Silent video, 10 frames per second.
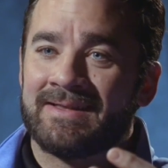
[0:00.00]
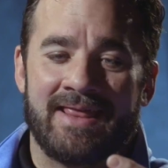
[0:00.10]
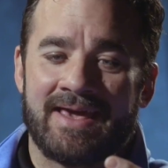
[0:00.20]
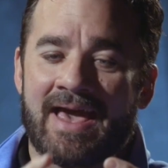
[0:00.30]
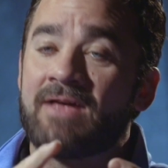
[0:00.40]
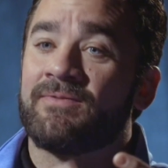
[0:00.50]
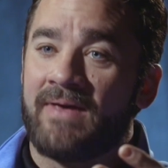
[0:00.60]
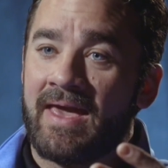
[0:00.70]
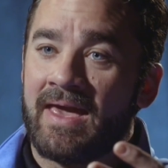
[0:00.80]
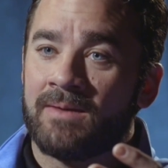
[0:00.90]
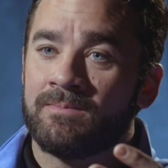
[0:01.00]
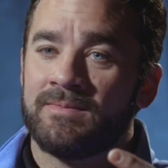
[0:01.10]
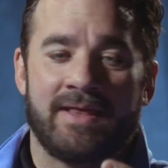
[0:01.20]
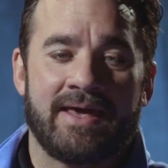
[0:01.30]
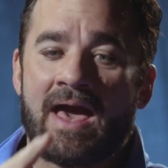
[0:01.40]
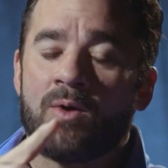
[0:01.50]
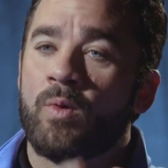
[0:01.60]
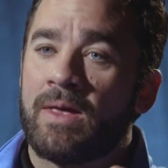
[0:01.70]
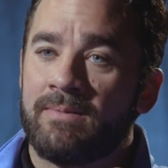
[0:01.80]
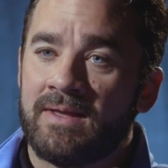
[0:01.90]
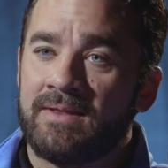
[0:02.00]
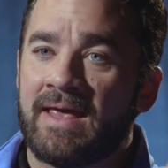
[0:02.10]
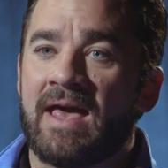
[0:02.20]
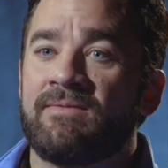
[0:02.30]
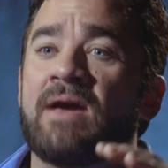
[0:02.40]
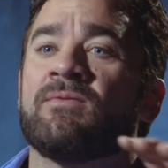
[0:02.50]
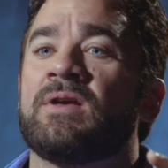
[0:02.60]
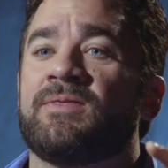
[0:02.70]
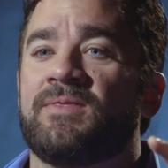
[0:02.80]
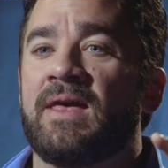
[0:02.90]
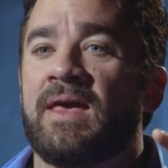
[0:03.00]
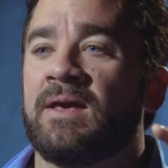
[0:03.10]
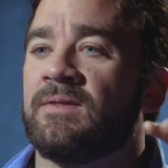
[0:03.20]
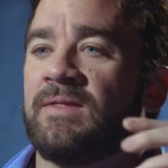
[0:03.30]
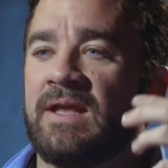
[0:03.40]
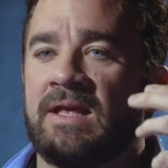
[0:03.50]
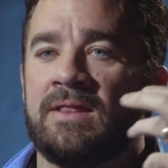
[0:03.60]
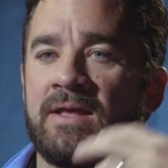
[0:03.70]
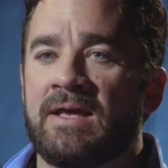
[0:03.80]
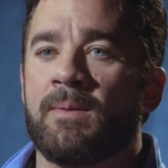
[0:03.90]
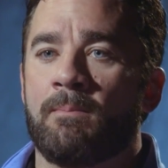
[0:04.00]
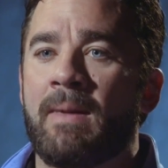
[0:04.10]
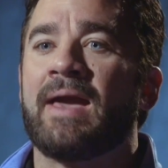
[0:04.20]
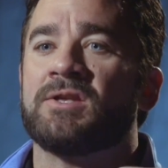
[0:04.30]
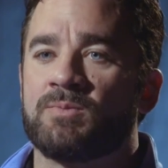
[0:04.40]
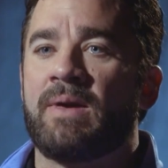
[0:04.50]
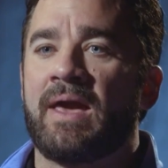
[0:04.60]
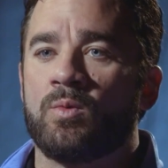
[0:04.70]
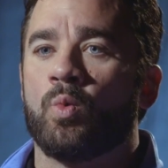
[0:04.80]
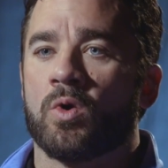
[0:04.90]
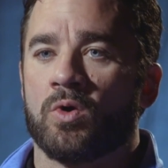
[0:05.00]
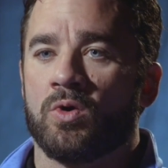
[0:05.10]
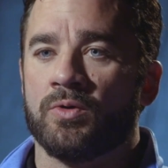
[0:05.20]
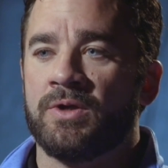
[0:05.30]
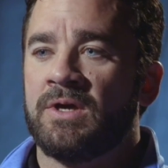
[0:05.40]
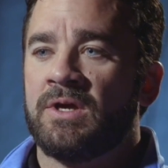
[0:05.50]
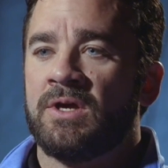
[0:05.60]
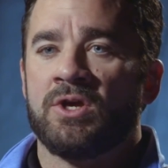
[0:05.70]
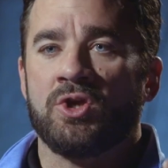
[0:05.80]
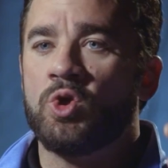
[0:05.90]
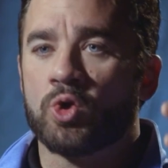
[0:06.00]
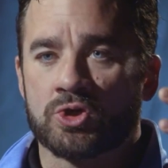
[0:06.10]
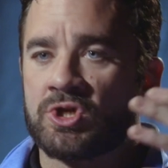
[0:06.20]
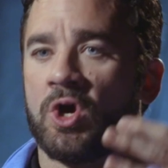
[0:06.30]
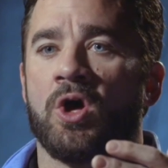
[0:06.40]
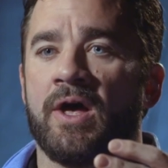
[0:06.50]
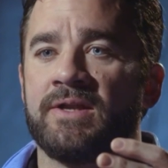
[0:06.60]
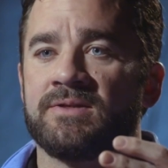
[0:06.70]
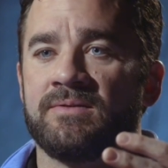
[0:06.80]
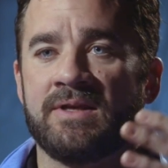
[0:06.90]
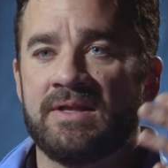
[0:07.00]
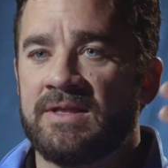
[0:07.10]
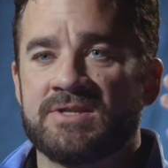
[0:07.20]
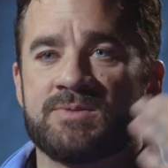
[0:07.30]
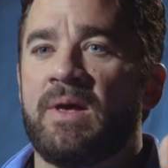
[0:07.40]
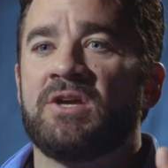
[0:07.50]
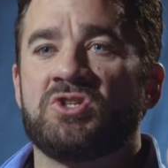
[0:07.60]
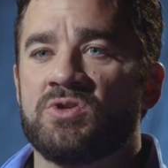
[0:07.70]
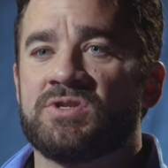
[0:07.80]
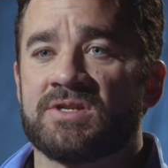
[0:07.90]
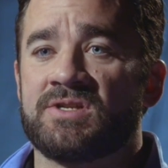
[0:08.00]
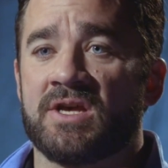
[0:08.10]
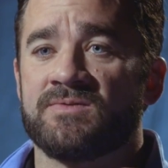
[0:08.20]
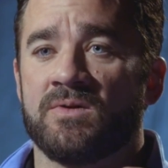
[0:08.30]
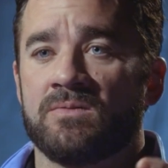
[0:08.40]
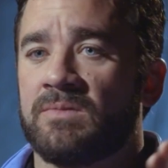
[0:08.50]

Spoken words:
They got fame, they got women, they have everything that in a man's man world, you're taught that this makes you successful.